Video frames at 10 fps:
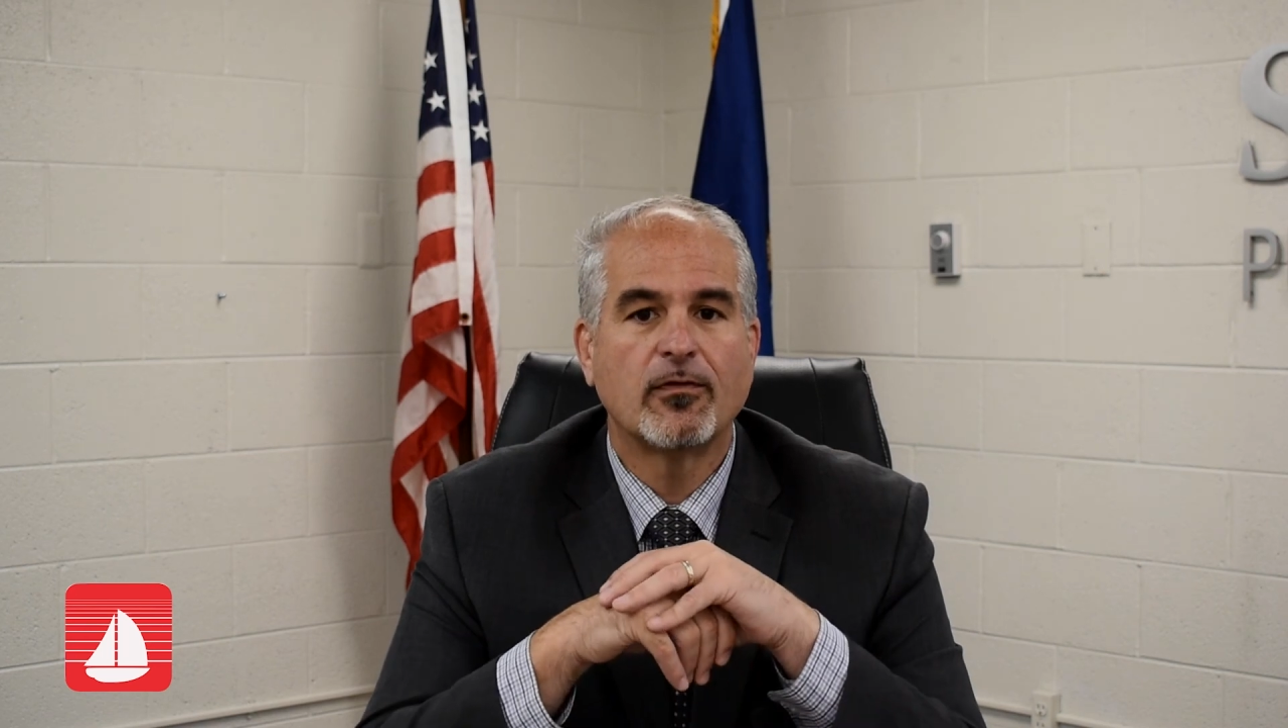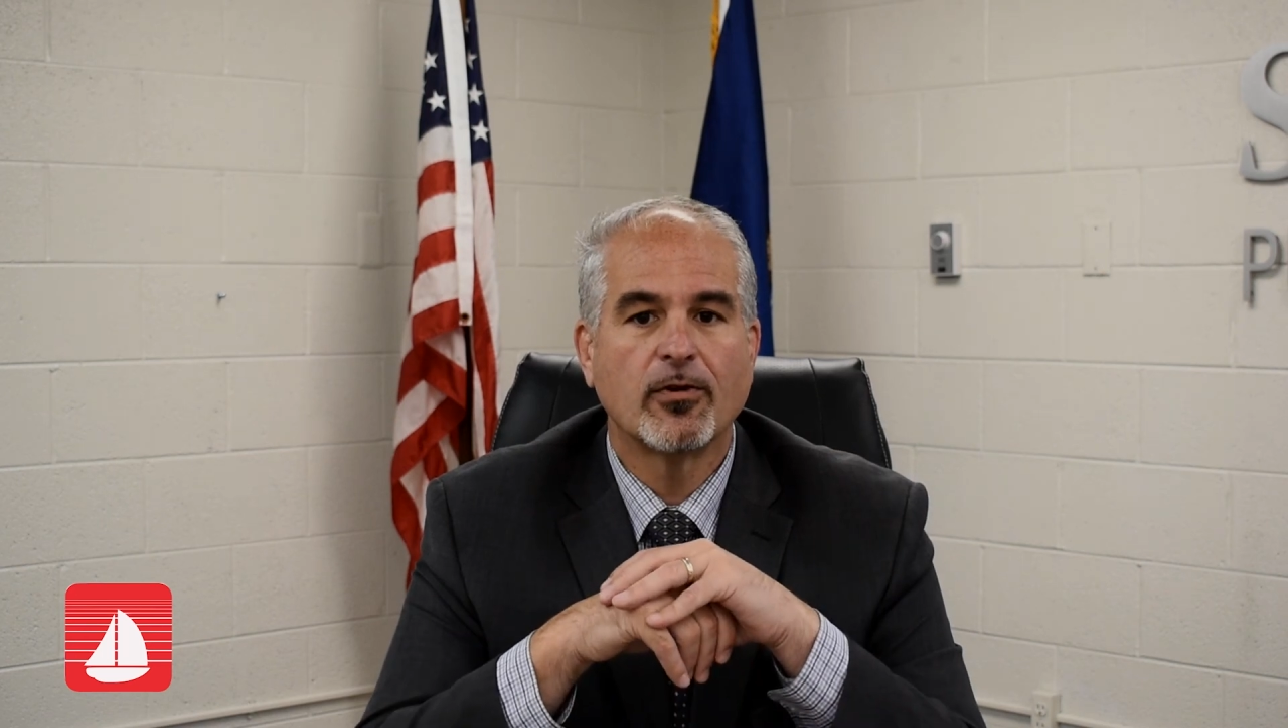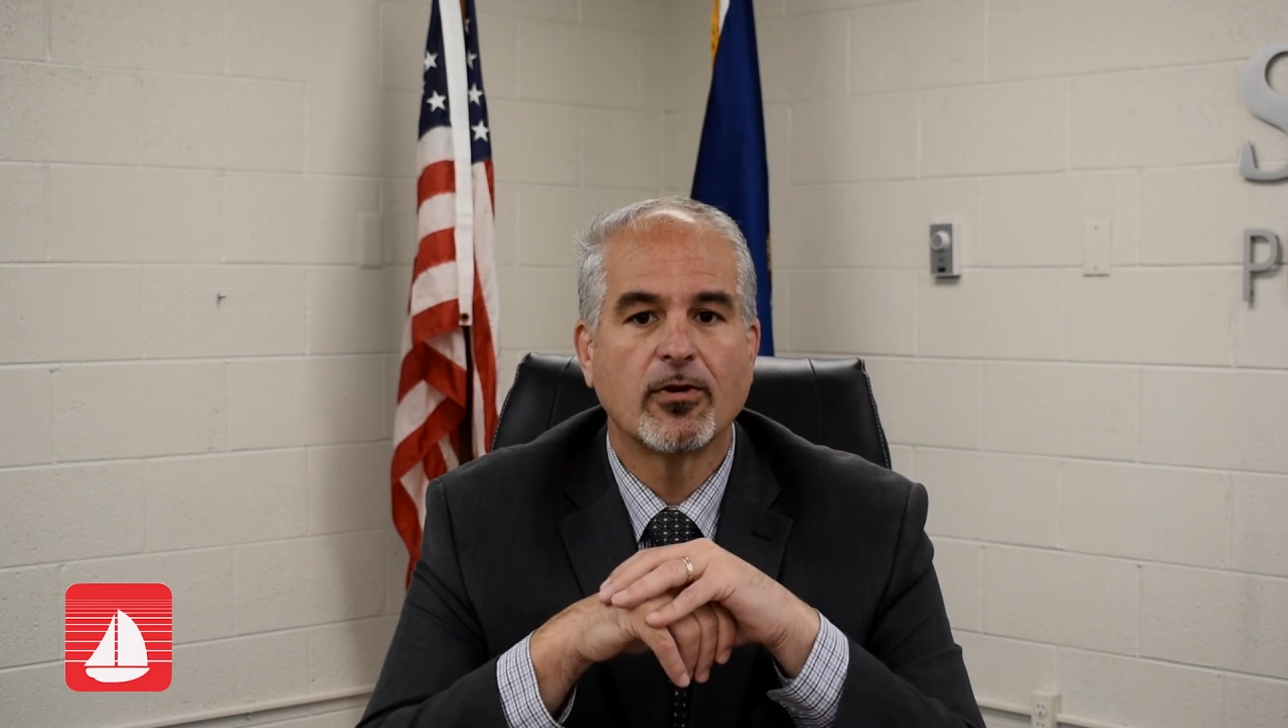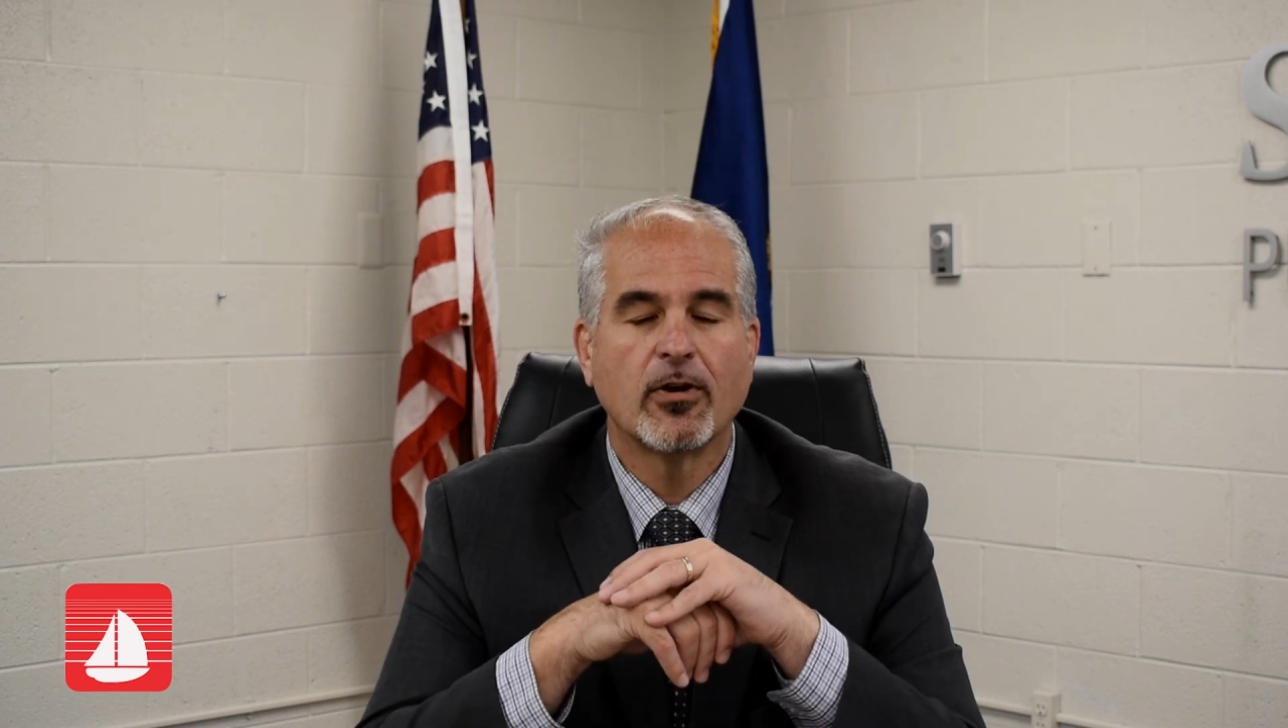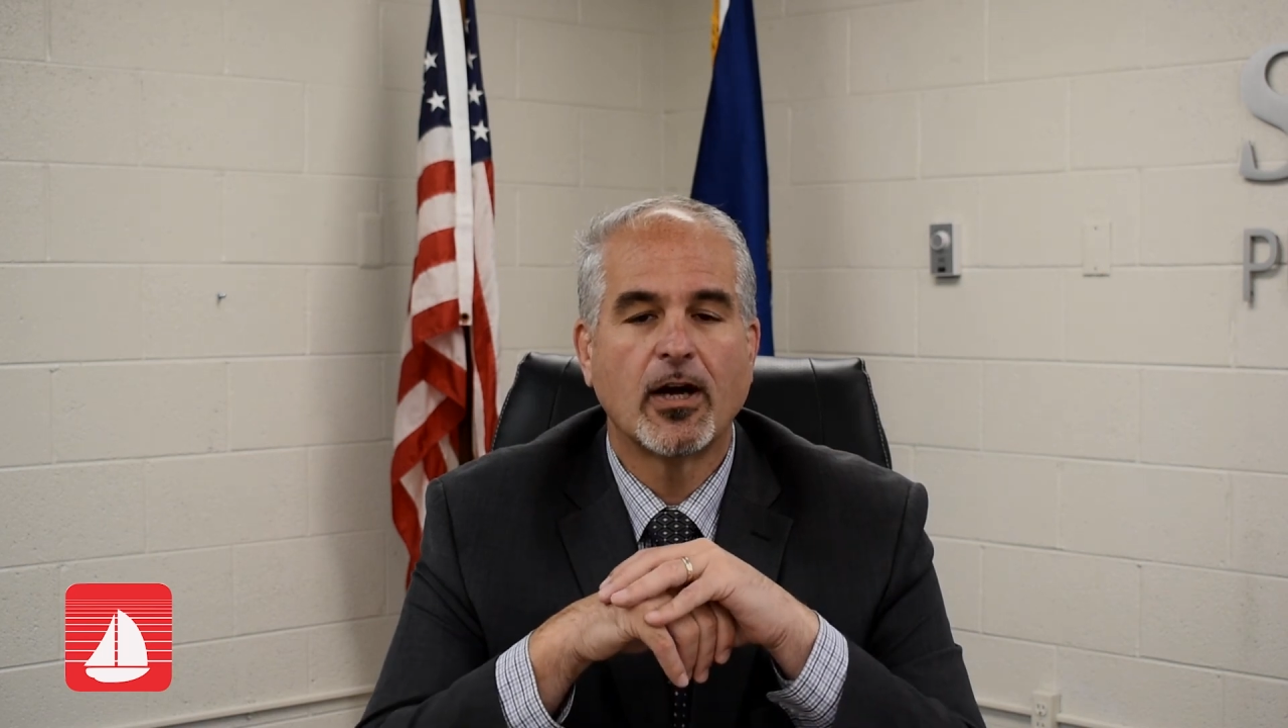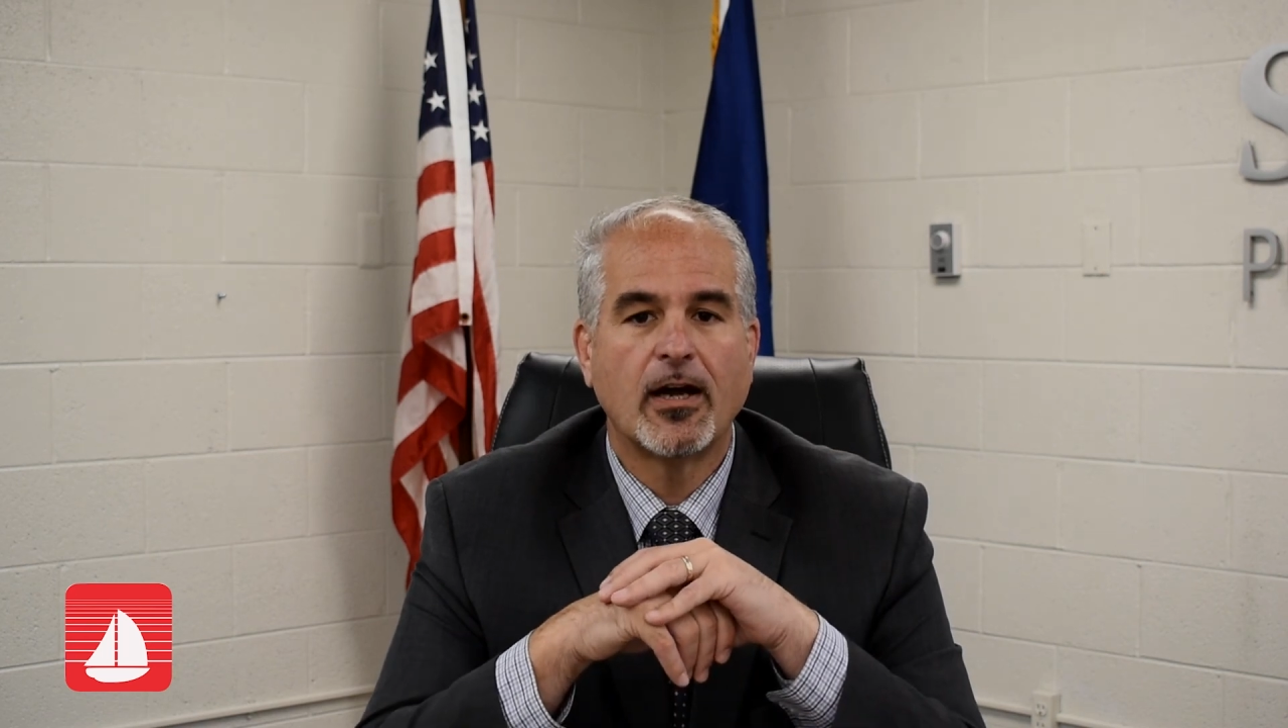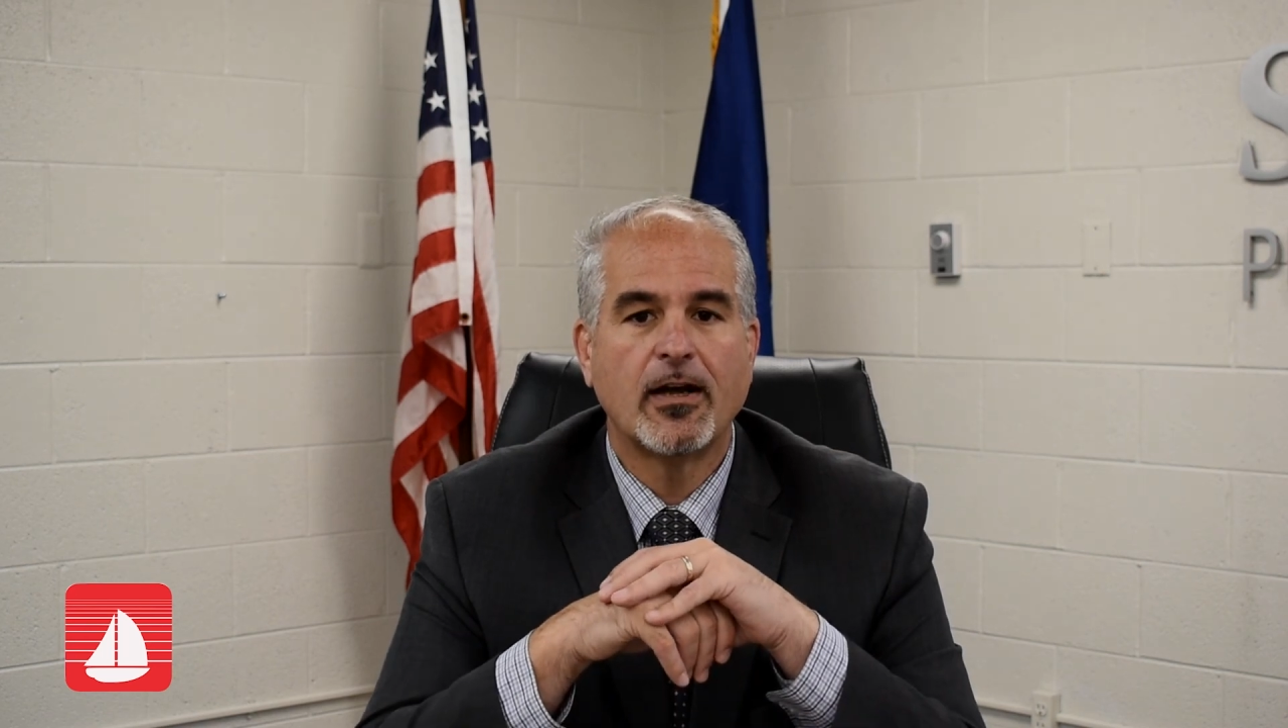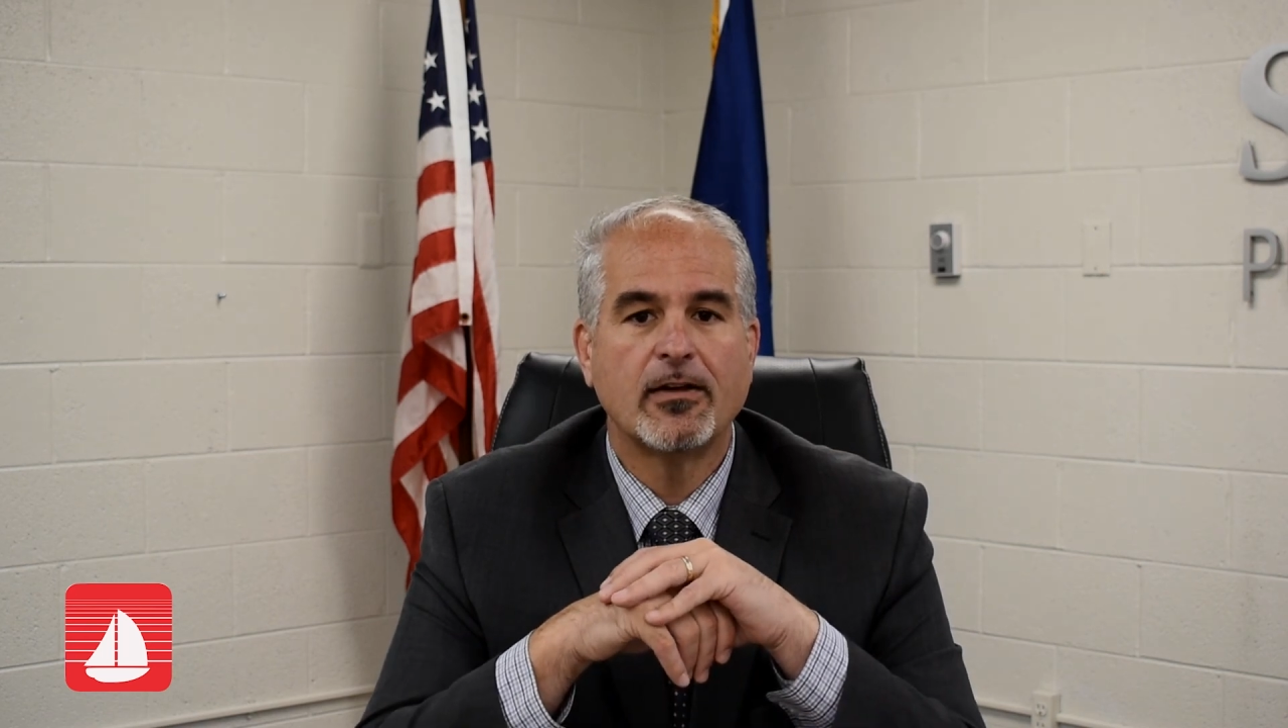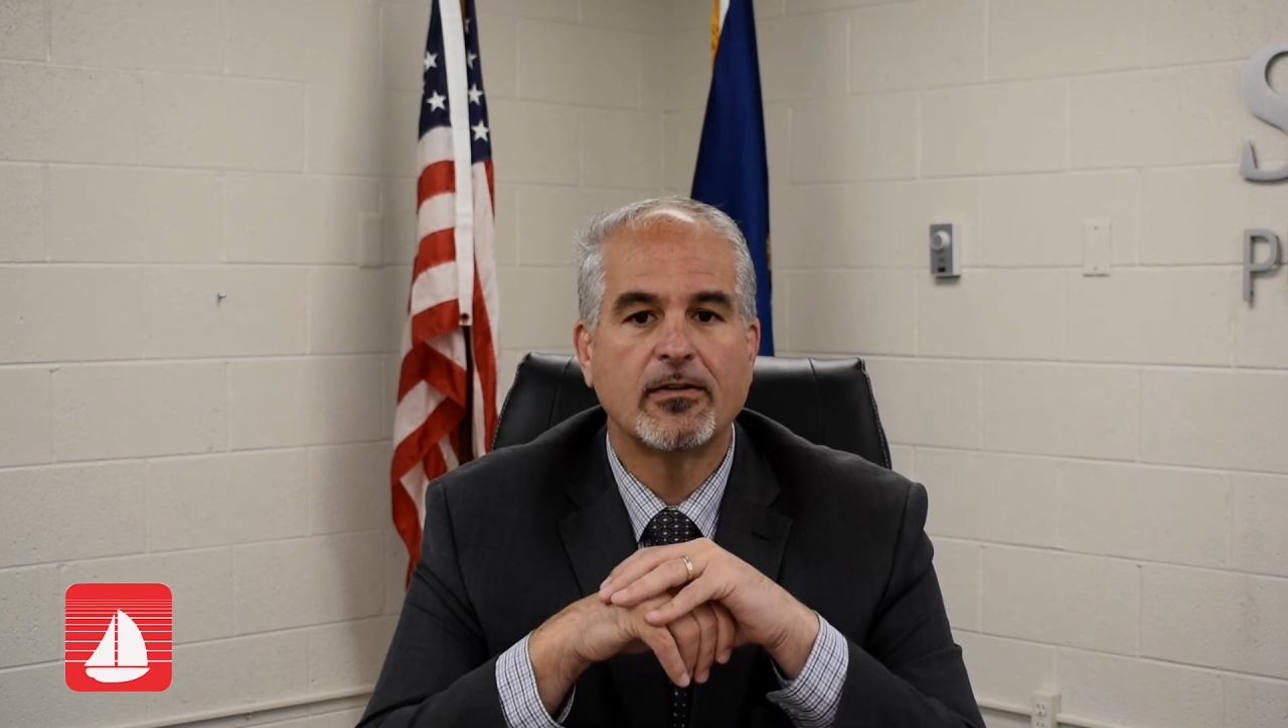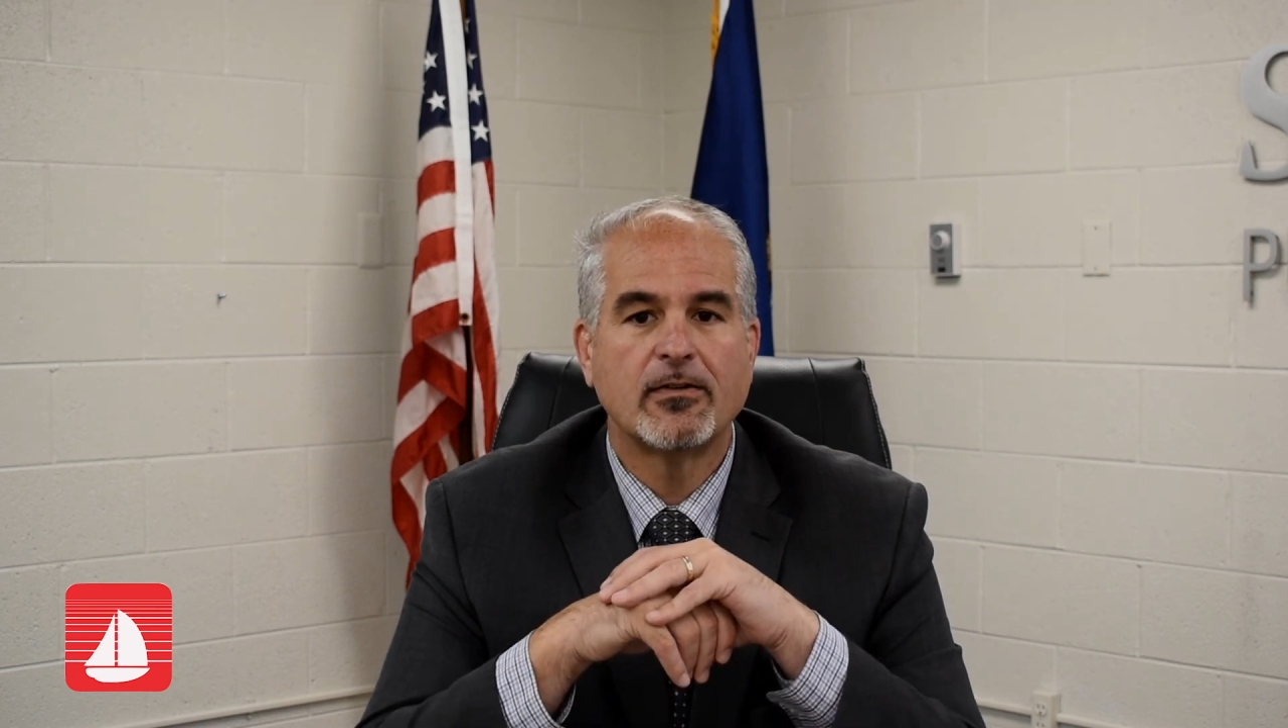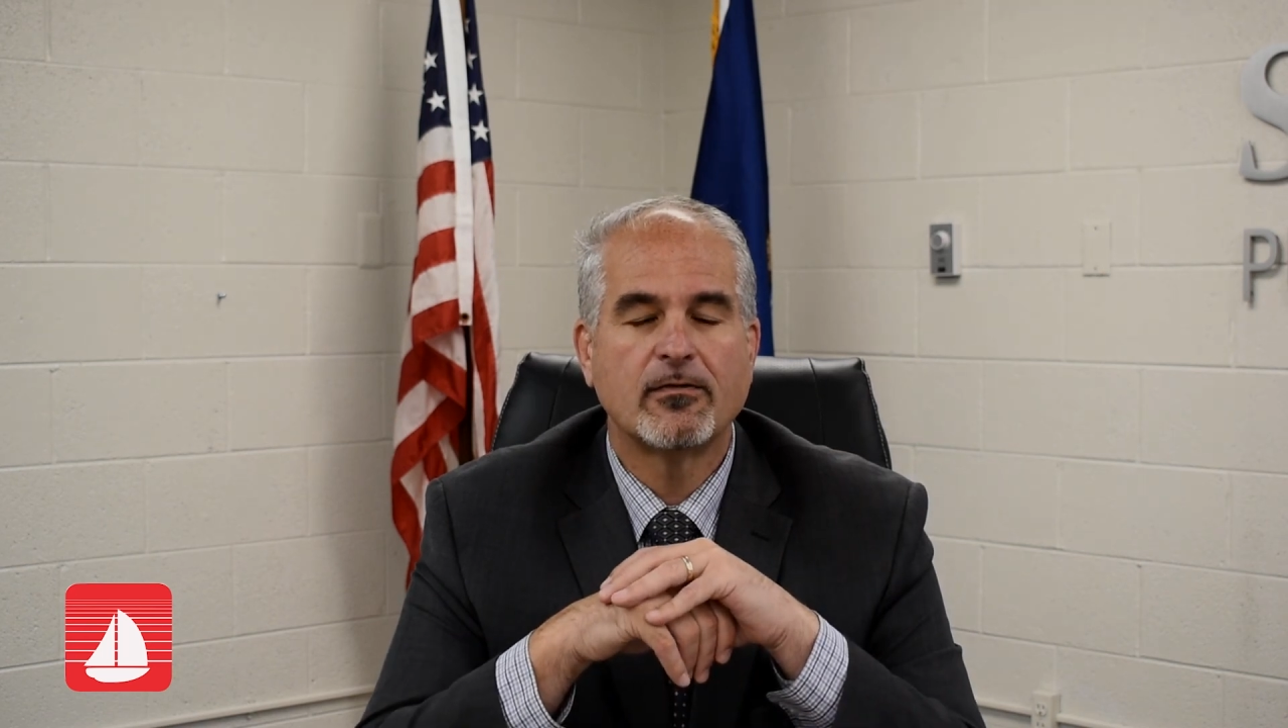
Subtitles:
for